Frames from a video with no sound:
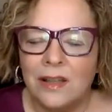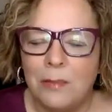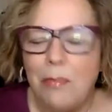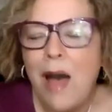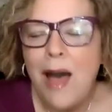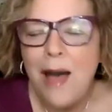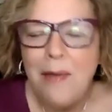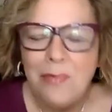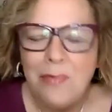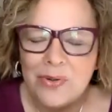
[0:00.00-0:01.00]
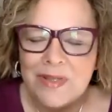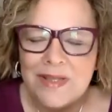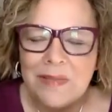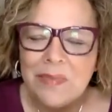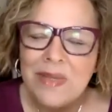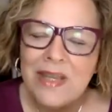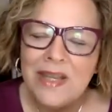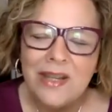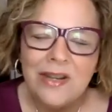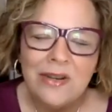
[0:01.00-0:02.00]
pop or
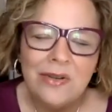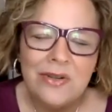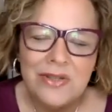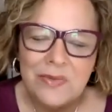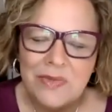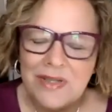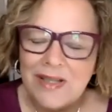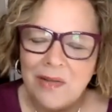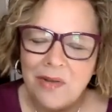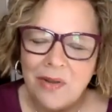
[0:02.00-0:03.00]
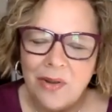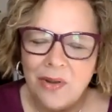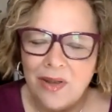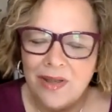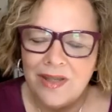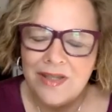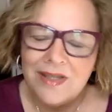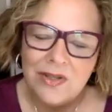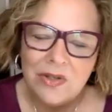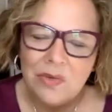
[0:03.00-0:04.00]
disappear? Or just want to
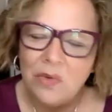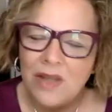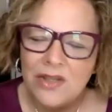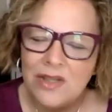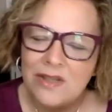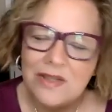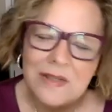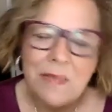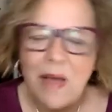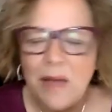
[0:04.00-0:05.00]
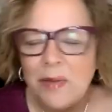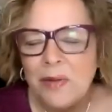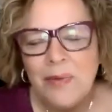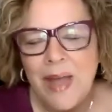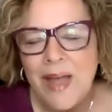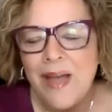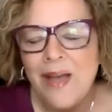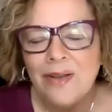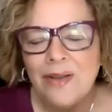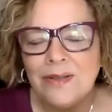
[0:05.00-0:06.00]
continue to watch it just bobbing
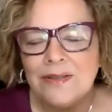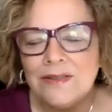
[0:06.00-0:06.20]
around?